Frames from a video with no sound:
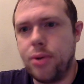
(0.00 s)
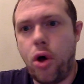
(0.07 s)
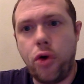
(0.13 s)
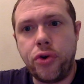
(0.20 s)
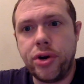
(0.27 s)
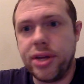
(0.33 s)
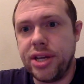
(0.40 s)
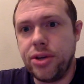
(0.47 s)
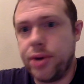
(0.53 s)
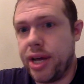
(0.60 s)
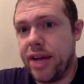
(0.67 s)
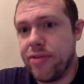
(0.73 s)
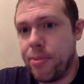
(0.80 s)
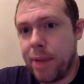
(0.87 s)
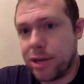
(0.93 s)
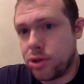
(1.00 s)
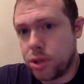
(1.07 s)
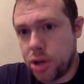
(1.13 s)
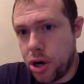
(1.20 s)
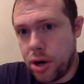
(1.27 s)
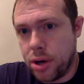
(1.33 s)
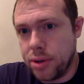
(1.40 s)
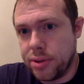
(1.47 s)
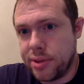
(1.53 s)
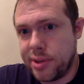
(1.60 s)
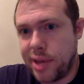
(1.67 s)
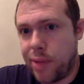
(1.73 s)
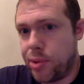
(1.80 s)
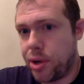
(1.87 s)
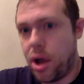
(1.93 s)
Alternately, you could give them extra
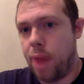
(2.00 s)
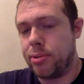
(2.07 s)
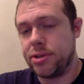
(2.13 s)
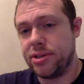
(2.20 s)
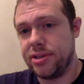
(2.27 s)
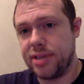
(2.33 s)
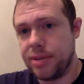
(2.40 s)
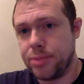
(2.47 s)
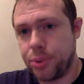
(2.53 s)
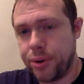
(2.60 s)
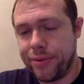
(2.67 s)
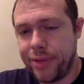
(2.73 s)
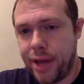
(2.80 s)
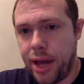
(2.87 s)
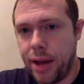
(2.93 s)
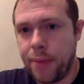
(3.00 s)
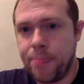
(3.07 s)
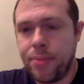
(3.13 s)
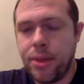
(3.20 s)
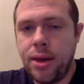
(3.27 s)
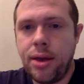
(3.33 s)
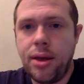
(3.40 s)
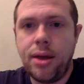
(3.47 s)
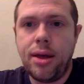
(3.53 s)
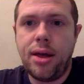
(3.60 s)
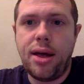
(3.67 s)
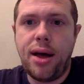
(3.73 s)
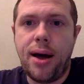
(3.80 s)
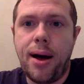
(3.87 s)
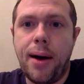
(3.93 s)
turns. That would accomplish the same sort of thing.
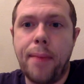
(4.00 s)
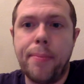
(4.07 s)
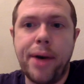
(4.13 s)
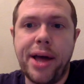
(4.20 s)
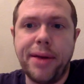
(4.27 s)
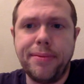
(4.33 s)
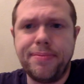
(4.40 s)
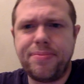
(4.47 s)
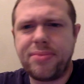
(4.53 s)
But